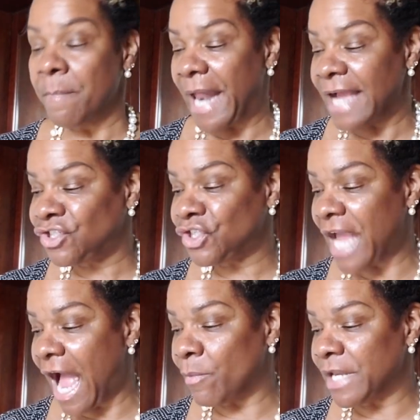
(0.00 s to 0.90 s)
But
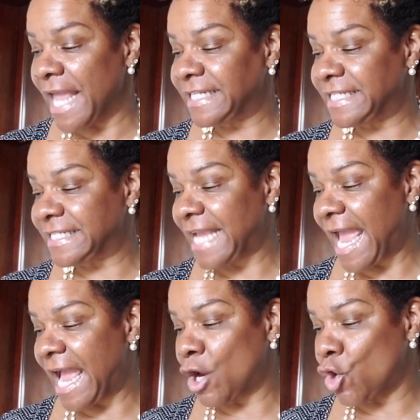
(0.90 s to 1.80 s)
actually, I would like to
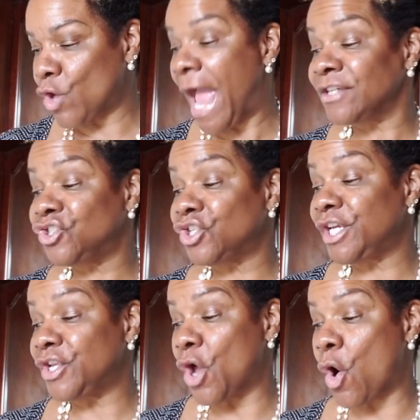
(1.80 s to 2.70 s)
tag her.
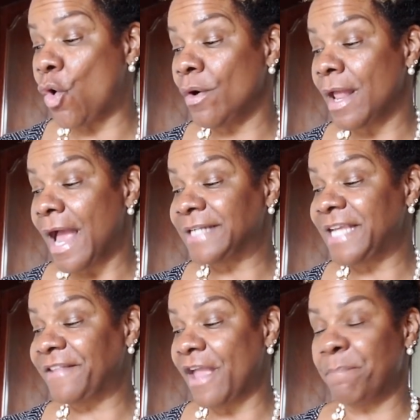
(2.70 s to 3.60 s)
Actually, no, I
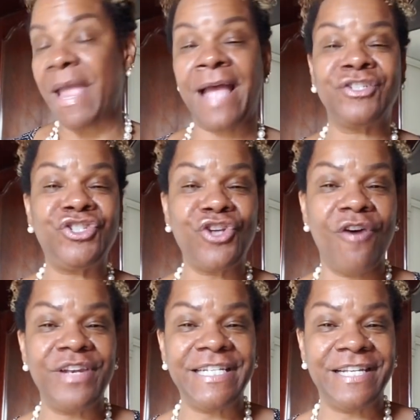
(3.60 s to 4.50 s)
take that back. She
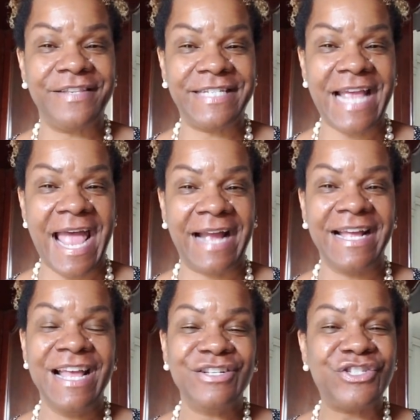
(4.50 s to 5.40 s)
already did the tag.
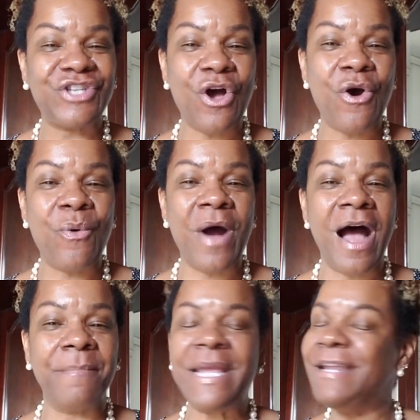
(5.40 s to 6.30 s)
So
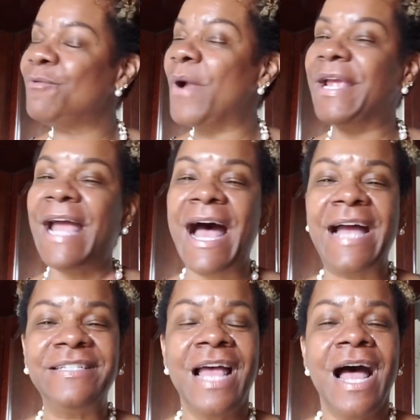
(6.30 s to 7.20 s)
anyway,
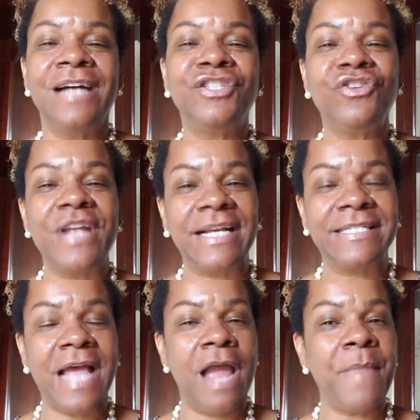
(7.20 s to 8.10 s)
guys, until
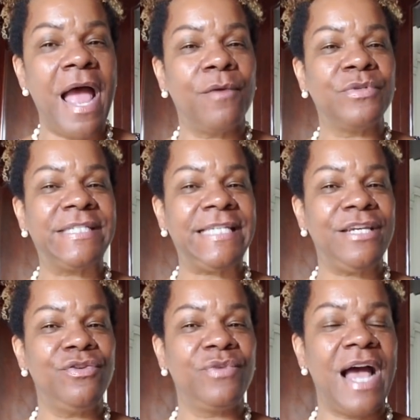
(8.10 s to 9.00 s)
next time, I will
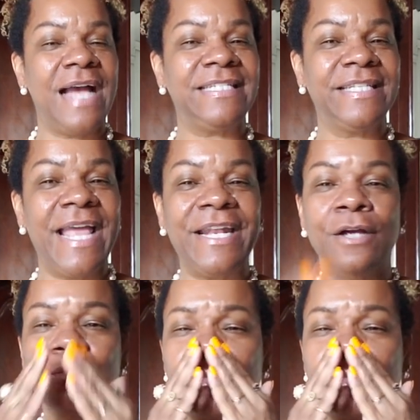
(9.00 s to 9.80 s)
see you guys later.